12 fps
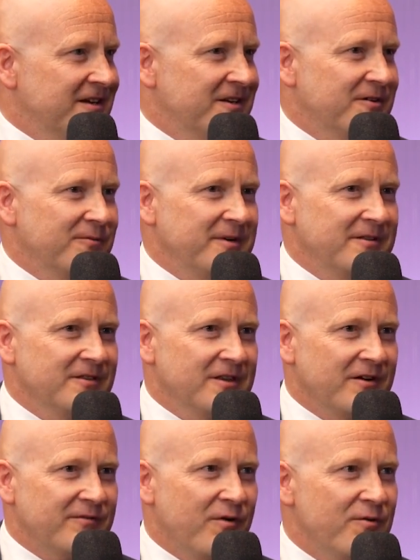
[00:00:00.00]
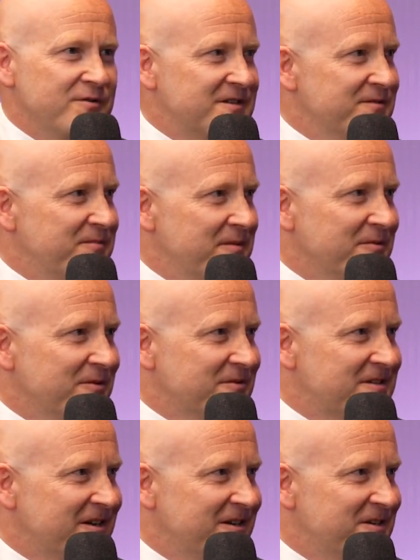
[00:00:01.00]
We love hosting people on
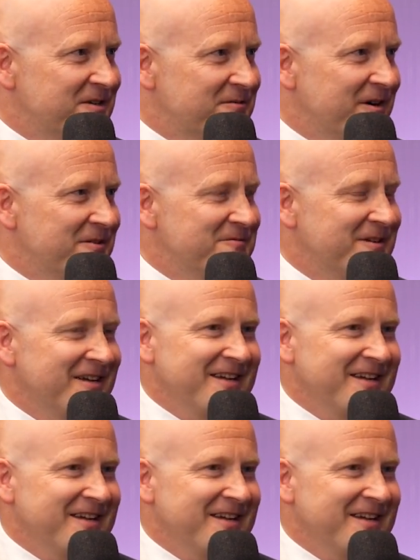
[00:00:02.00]
site as well.